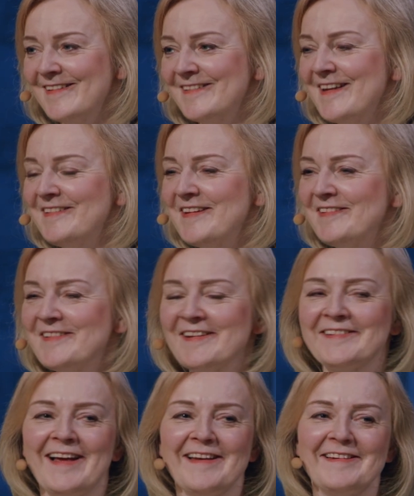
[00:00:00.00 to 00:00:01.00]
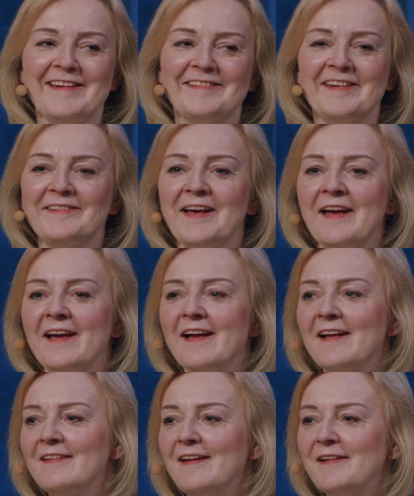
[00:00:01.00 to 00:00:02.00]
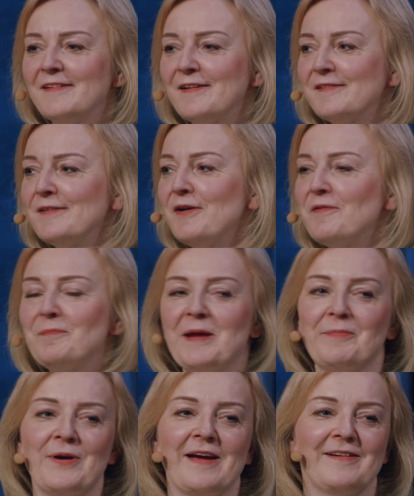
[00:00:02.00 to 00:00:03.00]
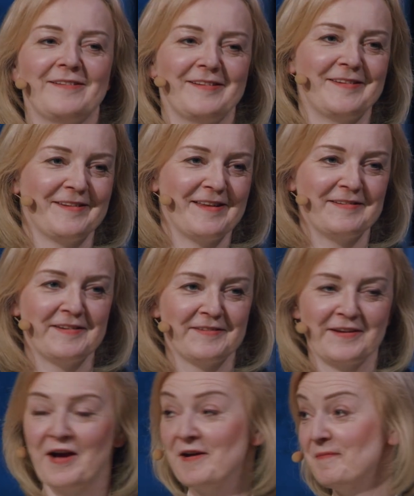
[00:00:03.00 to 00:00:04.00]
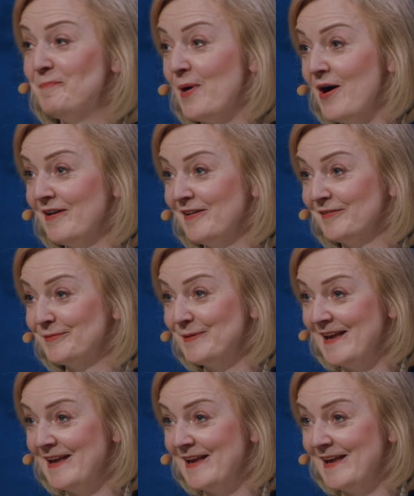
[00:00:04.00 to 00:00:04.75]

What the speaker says: This is like there's a lot of people here. This is the kind of bias we